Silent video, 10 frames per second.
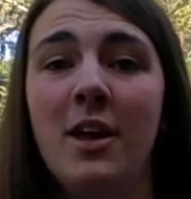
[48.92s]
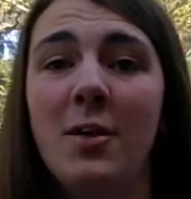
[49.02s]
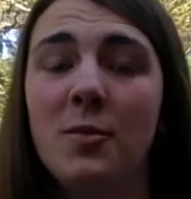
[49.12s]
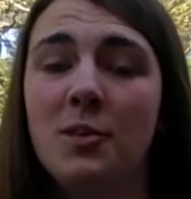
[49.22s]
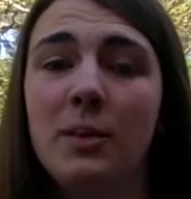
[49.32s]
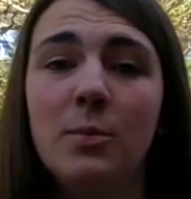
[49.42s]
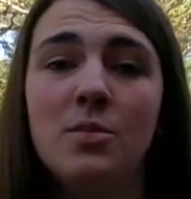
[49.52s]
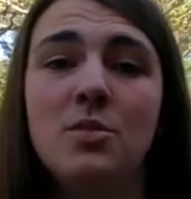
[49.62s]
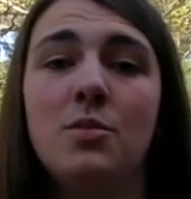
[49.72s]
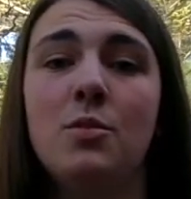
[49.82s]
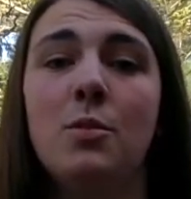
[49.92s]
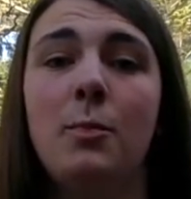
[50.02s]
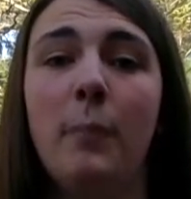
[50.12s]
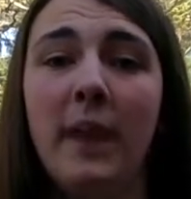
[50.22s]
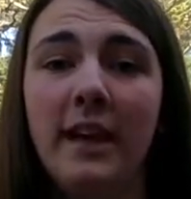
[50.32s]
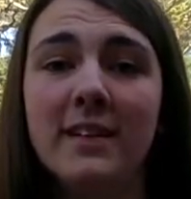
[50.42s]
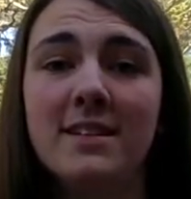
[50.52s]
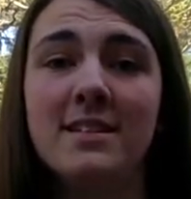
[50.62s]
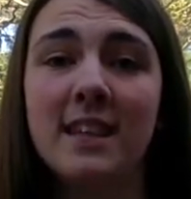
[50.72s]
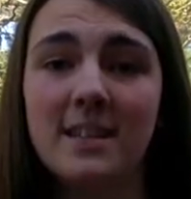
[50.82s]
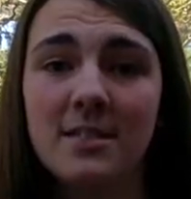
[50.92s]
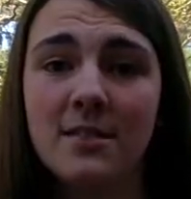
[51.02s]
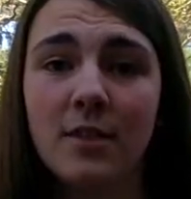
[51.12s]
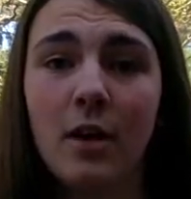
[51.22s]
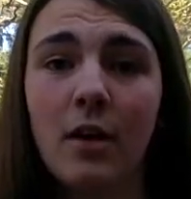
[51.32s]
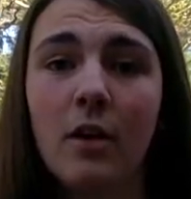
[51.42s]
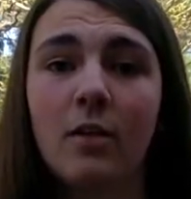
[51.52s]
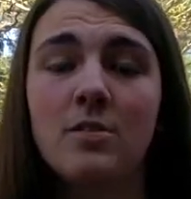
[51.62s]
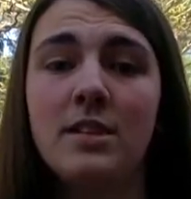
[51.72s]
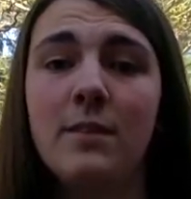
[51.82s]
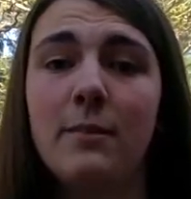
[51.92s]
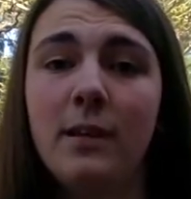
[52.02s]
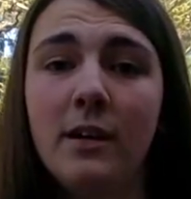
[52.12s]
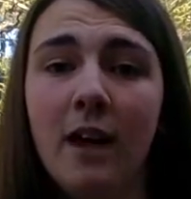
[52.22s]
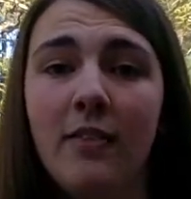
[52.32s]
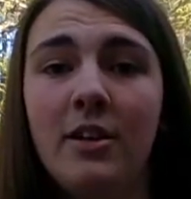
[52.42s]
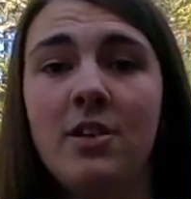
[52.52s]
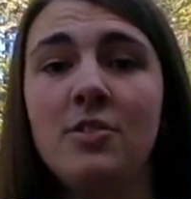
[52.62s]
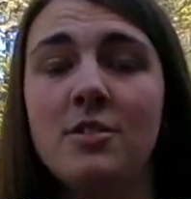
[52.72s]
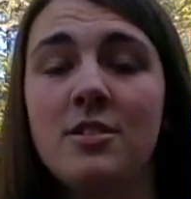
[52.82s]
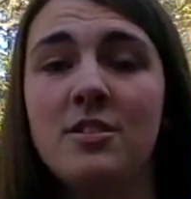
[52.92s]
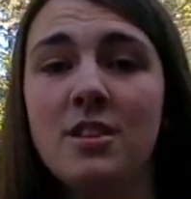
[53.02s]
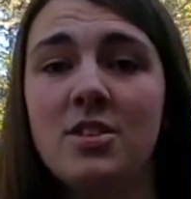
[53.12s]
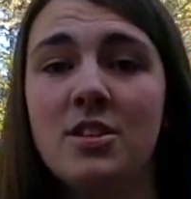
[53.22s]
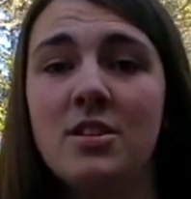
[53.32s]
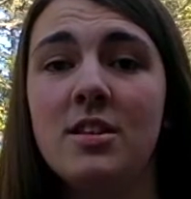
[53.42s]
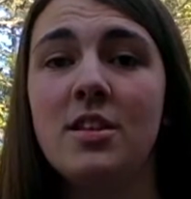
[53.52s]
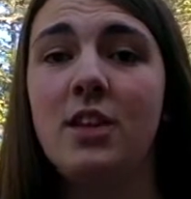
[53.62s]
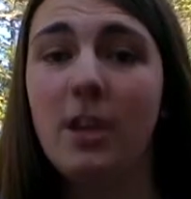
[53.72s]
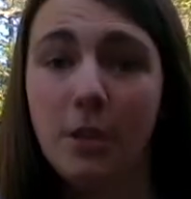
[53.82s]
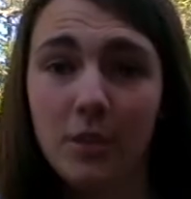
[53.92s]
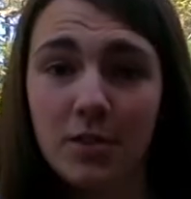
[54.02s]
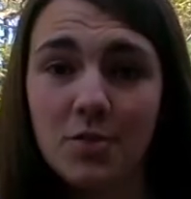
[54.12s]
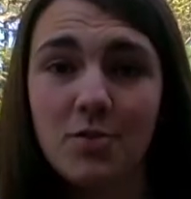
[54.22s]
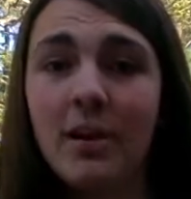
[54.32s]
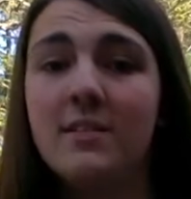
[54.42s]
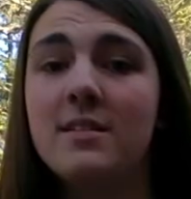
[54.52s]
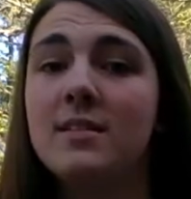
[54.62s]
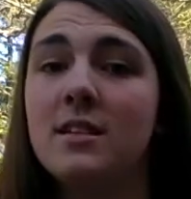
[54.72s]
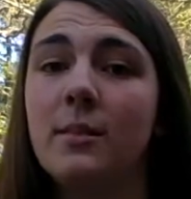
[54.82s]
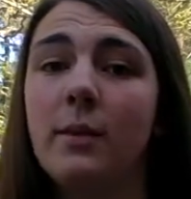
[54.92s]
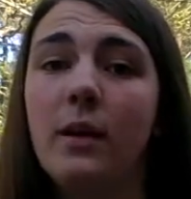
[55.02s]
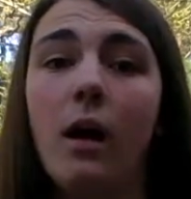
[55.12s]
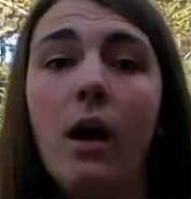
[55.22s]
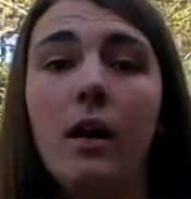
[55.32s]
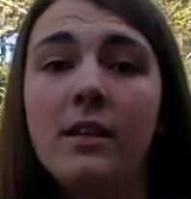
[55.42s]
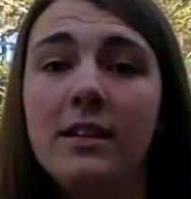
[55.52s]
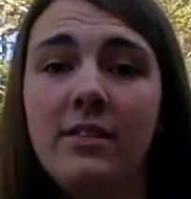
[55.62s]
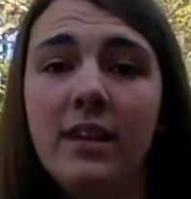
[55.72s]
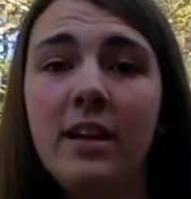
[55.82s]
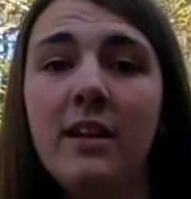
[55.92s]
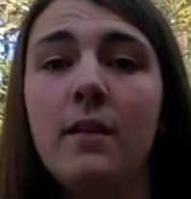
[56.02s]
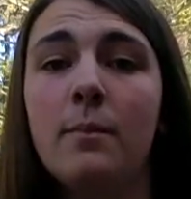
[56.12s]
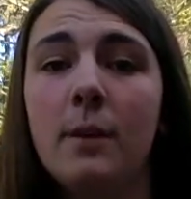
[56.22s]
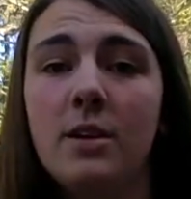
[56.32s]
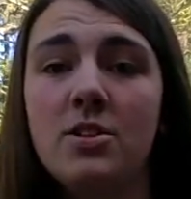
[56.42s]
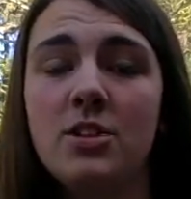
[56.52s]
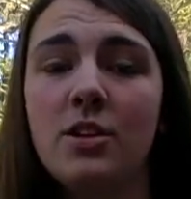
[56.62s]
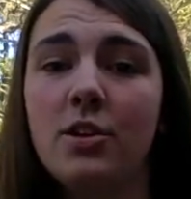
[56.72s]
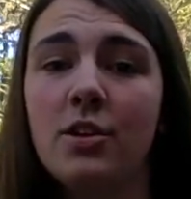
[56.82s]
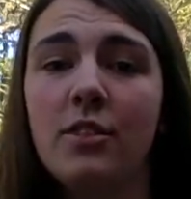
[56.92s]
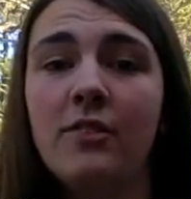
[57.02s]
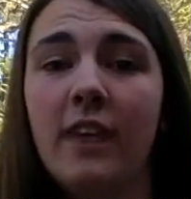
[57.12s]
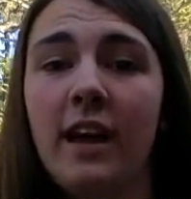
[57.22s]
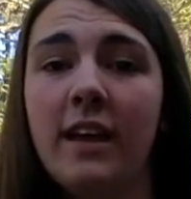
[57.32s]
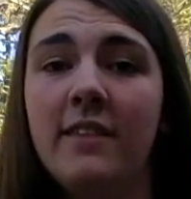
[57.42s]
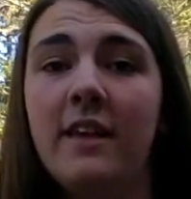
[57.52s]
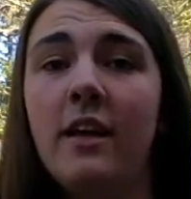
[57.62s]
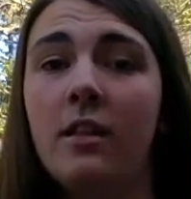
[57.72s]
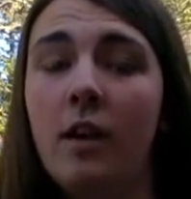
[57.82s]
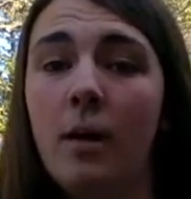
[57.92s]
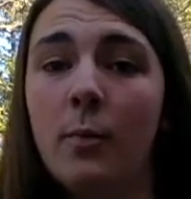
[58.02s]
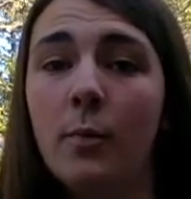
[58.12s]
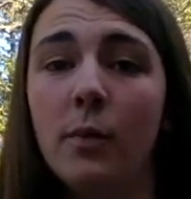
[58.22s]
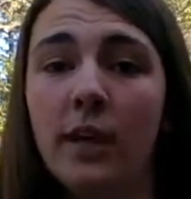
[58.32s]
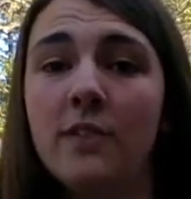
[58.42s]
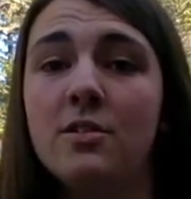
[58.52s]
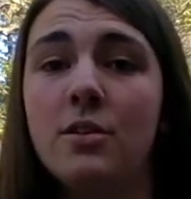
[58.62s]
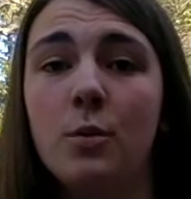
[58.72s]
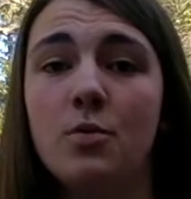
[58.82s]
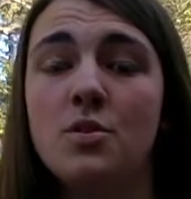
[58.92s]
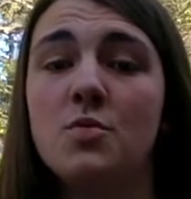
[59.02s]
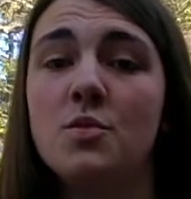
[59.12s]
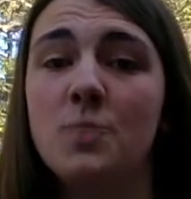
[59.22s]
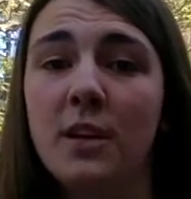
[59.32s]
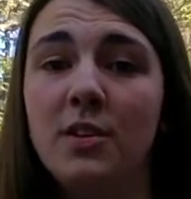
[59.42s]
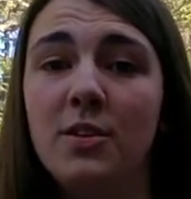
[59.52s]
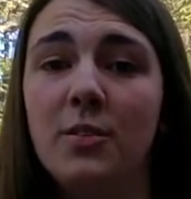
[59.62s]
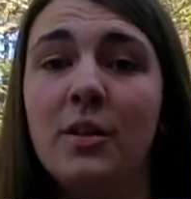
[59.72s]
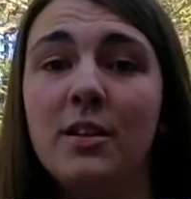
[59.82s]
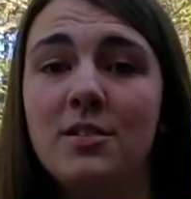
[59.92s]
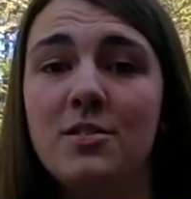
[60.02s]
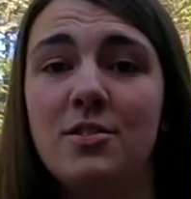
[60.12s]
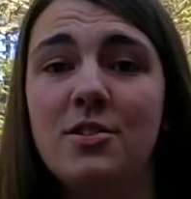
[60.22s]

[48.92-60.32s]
When you're able to make decisive calls and be confident in your decisions, then the stress is going to be alleviated a bunch, and you're going to find that a lot more players and coaches respect you and listen to your